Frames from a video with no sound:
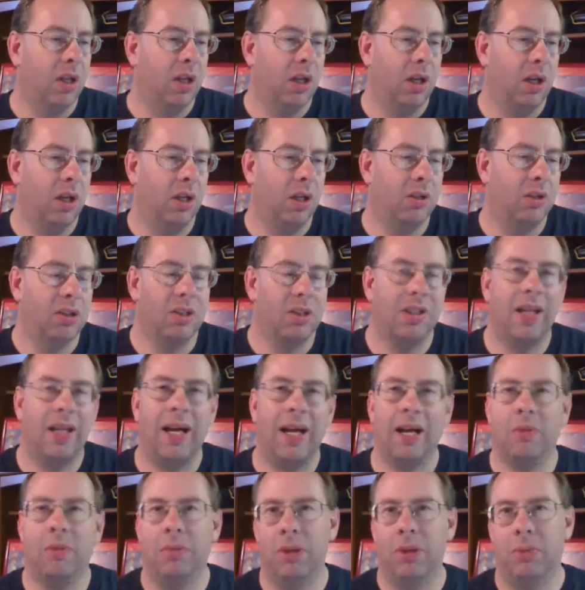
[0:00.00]
Uh, there's a
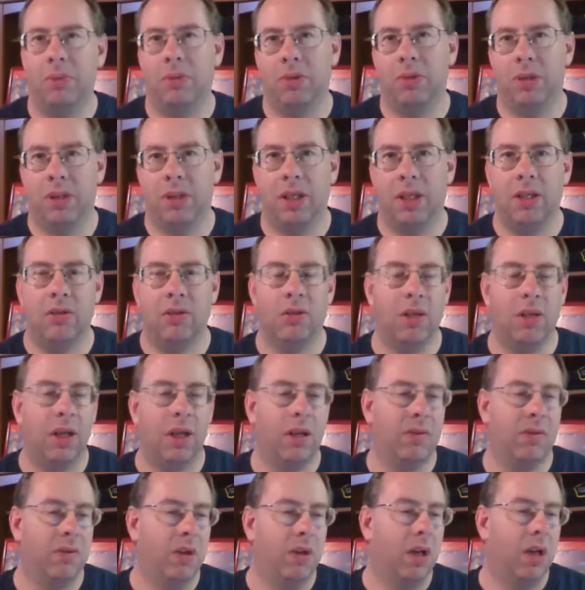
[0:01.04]
lot of people, Nintendo
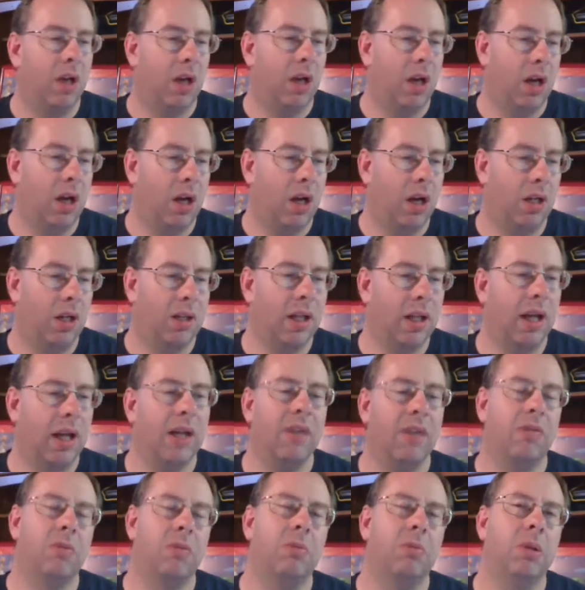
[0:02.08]
Life, a lot of
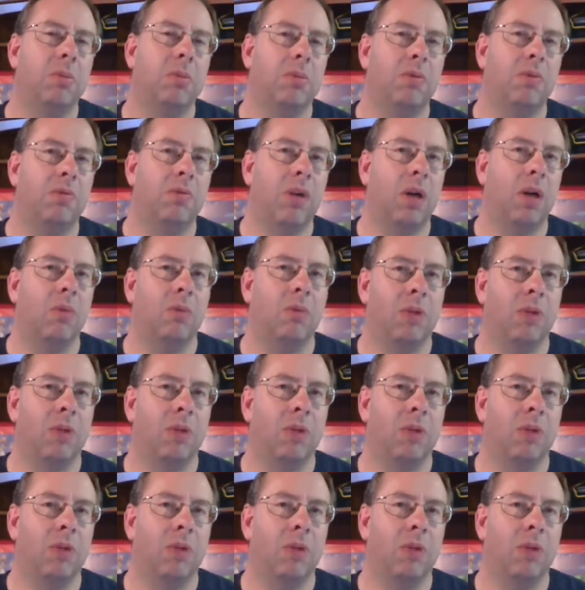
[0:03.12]
different people involved with